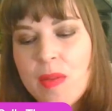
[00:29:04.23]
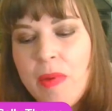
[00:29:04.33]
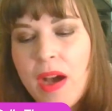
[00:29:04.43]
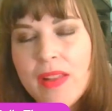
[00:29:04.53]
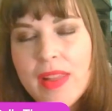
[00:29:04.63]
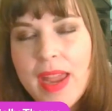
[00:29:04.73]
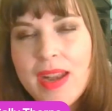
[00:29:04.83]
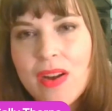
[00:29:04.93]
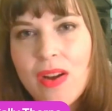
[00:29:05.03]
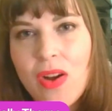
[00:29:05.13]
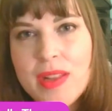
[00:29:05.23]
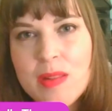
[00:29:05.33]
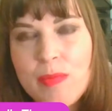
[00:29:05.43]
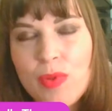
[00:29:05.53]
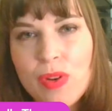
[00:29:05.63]
part later on in the
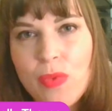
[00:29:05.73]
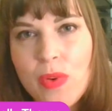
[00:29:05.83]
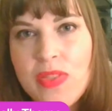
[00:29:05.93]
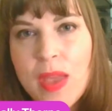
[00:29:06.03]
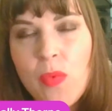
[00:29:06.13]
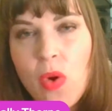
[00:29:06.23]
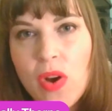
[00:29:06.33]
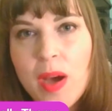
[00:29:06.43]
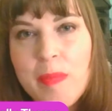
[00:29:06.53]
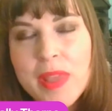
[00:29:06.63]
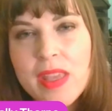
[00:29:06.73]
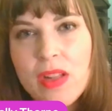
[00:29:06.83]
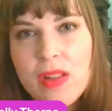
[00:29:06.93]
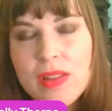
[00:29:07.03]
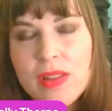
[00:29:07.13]
book when they walk up a
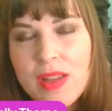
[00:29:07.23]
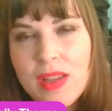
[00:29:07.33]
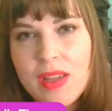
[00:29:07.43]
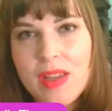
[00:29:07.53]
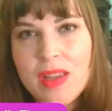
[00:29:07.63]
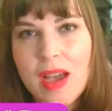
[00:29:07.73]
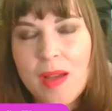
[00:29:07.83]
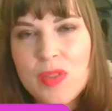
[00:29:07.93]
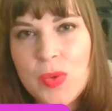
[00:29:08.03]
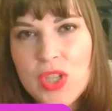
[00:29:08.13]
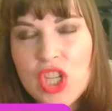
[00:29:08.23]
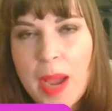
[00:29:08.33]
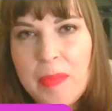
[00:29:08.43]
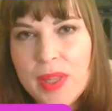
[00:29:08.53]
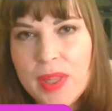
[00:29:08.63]
hill to a
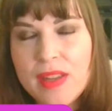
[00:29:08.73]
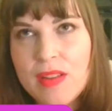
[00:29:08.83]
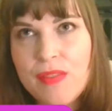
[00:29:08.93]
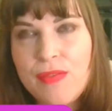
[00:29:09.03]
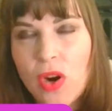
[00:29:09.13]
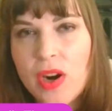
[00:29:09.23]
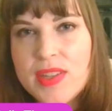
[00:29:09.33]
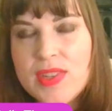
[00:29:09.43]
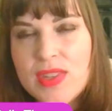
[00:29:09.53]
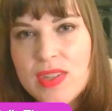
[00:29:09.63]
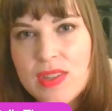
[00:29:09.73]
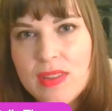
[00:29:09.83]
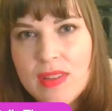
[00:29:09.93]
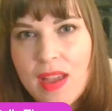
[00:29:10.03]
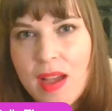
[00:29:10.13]
chapel in a forest,
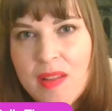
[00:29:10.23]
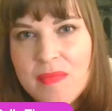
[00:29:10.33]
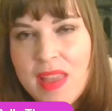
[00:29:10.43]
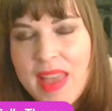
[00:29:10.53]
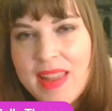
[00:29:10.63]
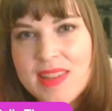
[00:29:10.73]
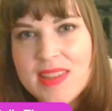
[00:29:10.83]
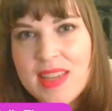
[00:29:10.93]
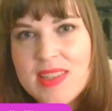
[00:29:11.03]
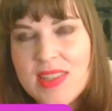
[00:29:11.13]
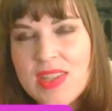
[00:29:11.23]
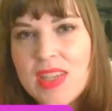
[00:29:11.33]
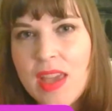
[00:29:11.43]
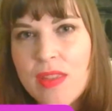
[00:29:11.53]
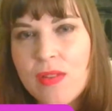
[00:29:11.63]
and they sit together
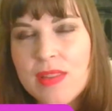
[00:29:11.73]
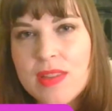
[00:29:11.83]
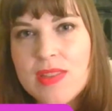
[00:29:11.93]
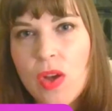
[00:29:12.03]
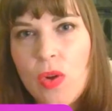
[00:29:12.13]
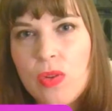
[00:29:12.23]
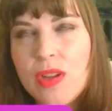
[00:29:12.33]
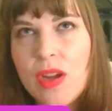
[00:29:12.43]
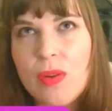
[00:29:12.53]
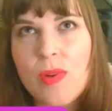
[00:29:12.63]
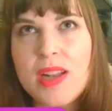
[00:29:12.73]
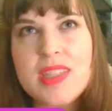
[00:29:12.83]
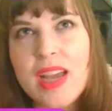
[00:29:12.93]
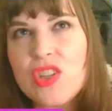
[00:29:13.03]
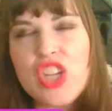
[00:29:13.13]
in this old rundown
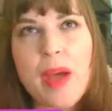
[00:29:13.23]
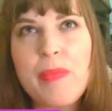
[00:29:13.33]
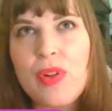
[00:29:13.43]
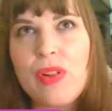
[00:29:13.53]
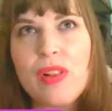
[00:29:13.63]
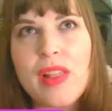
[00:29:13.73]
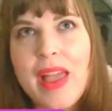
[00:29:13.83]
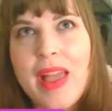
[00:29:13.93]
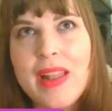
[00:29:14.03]
chapel. And